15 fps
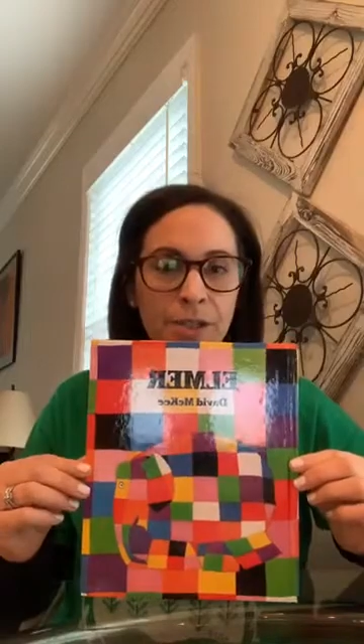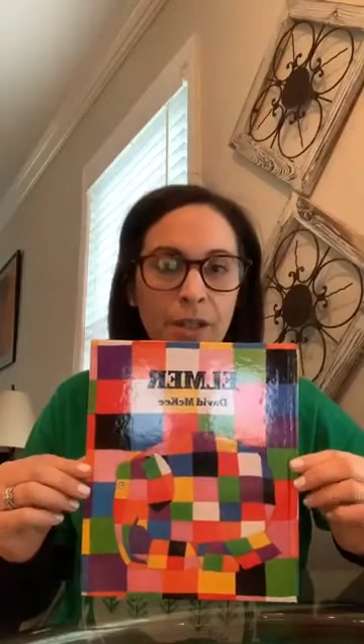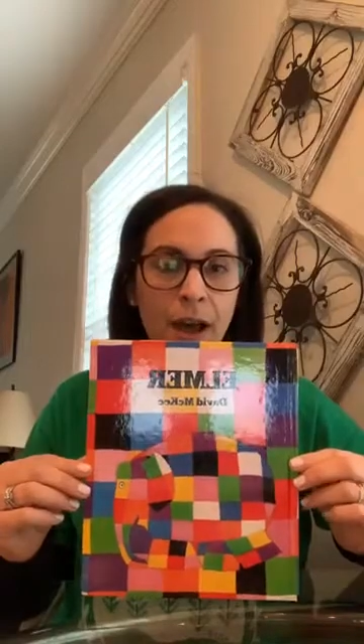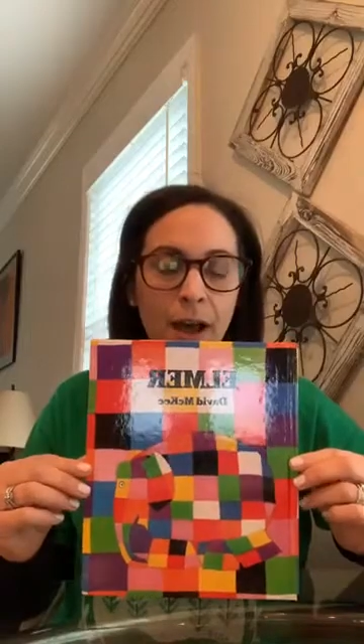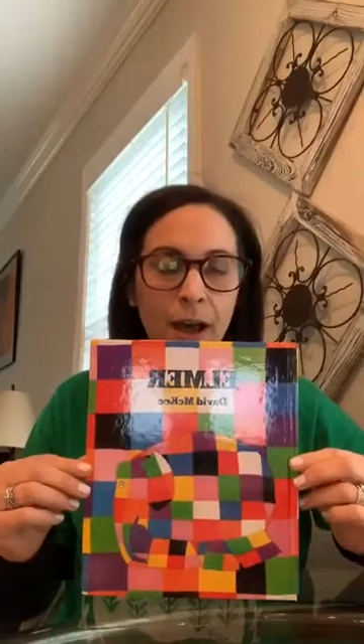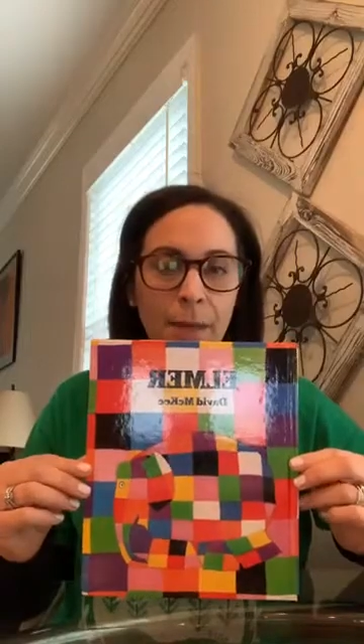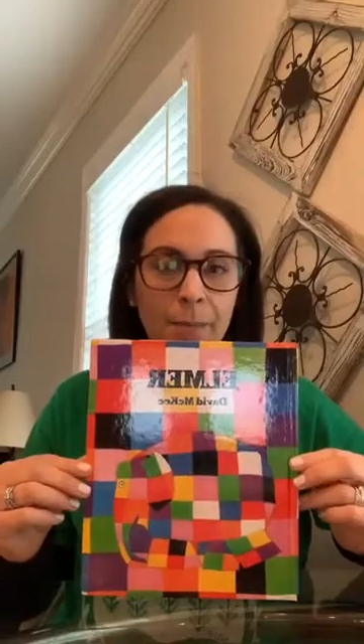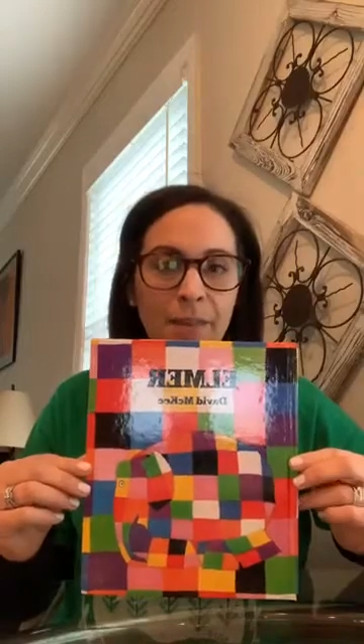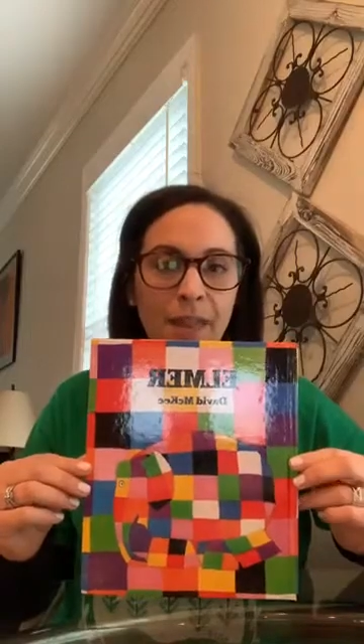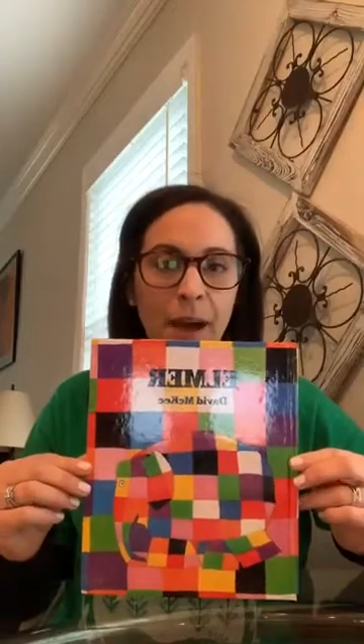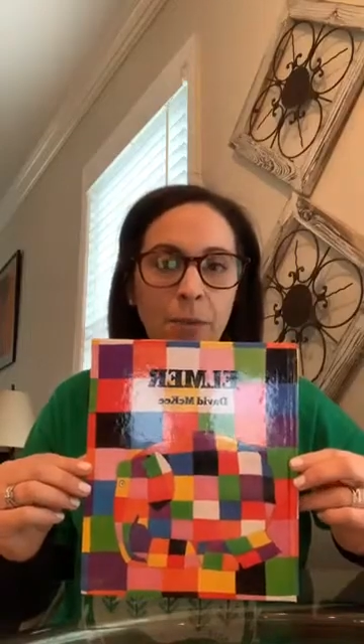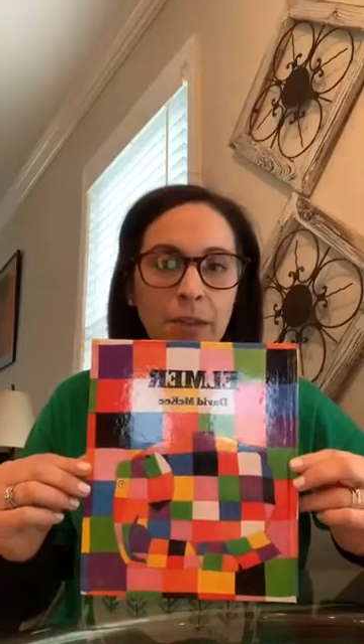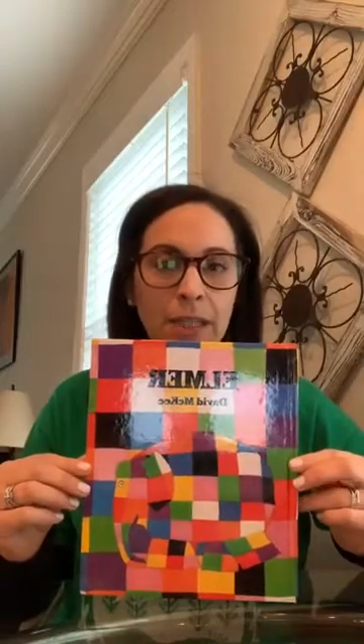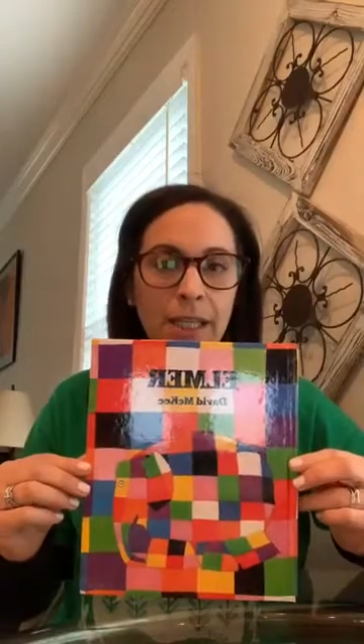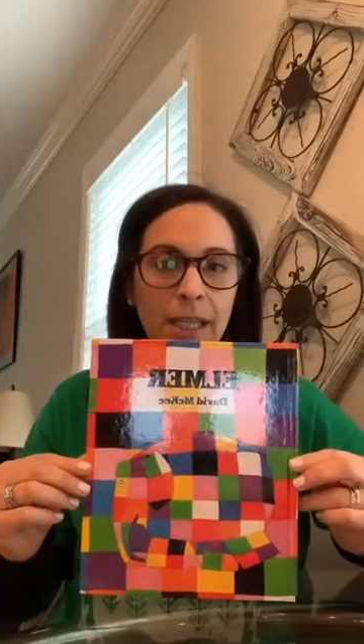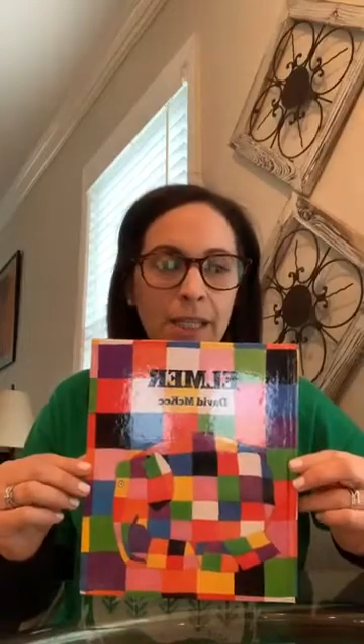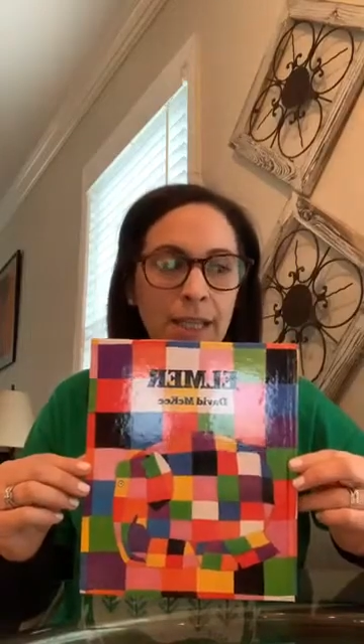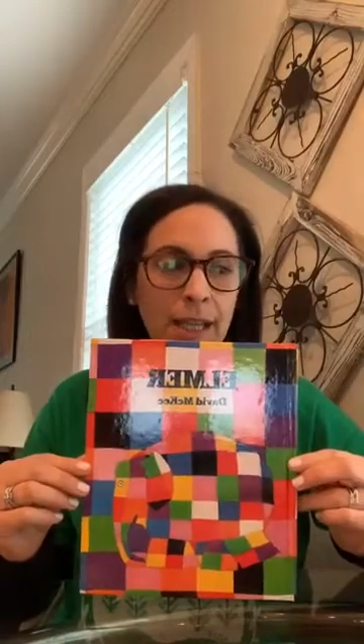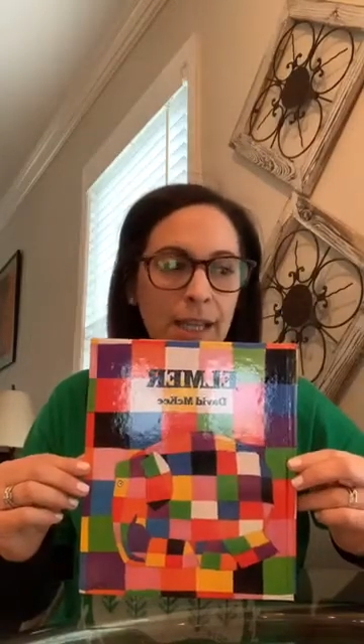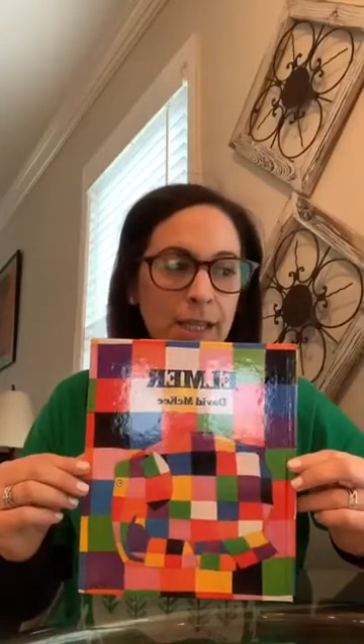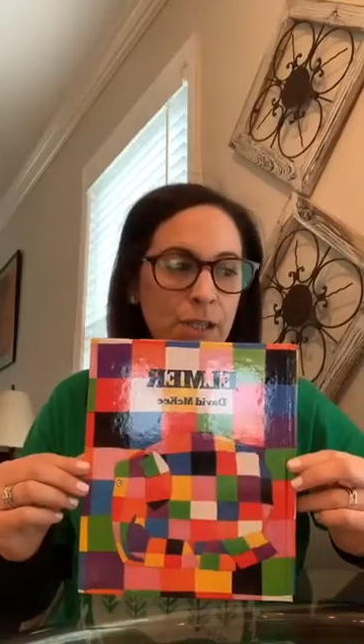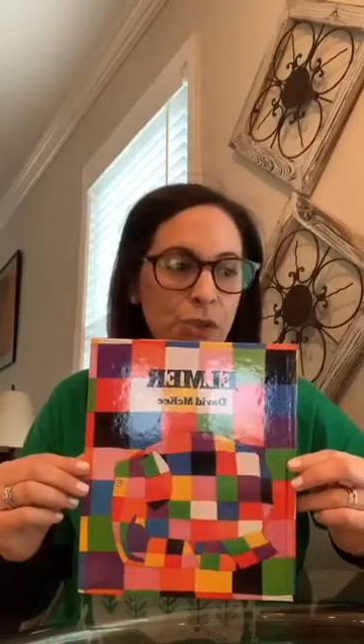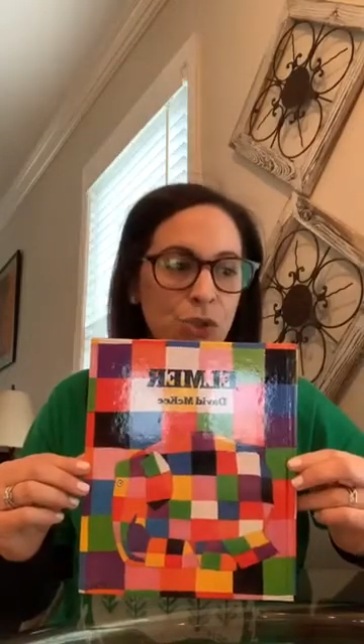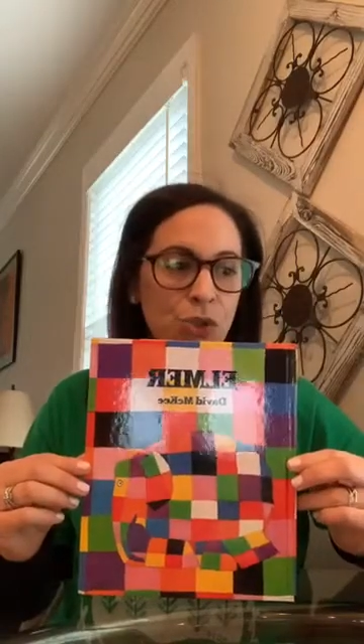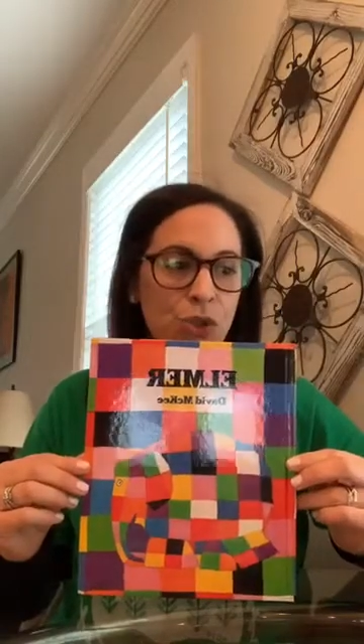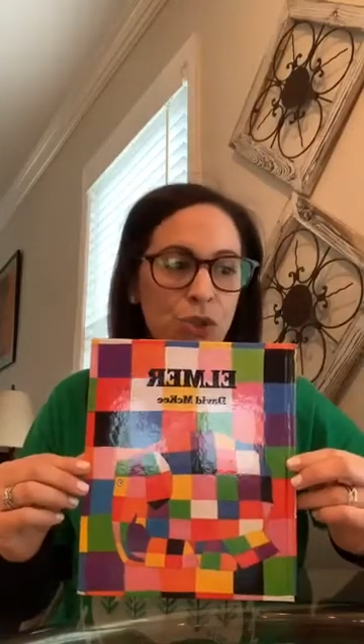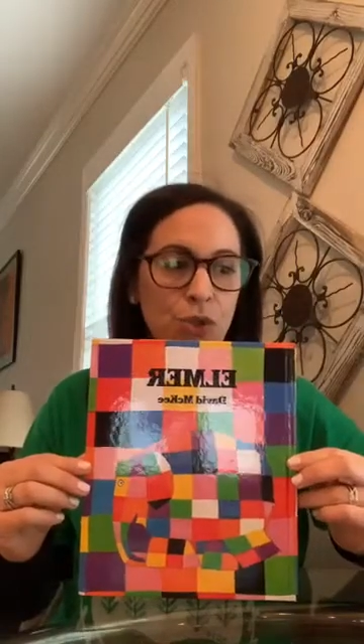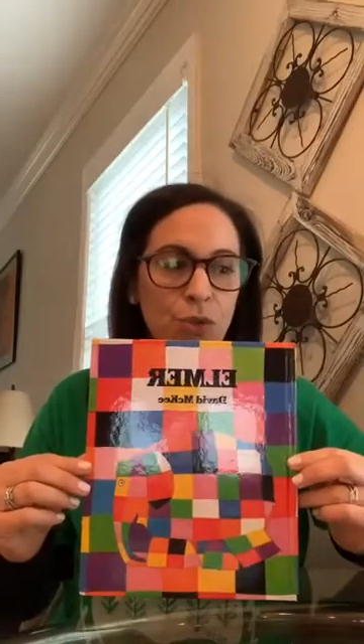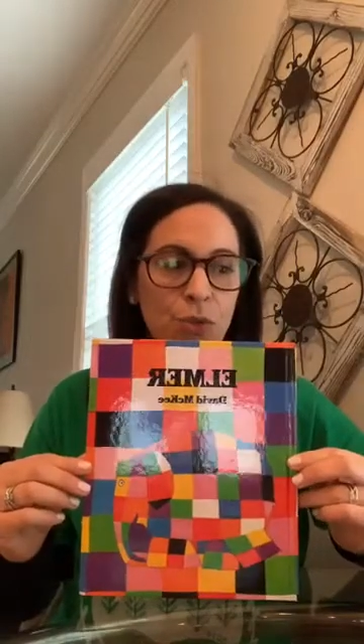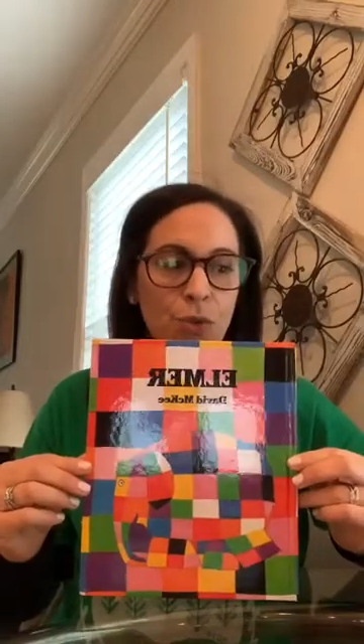and that will lead
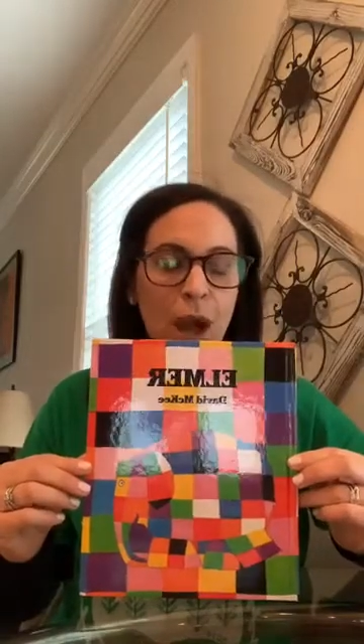into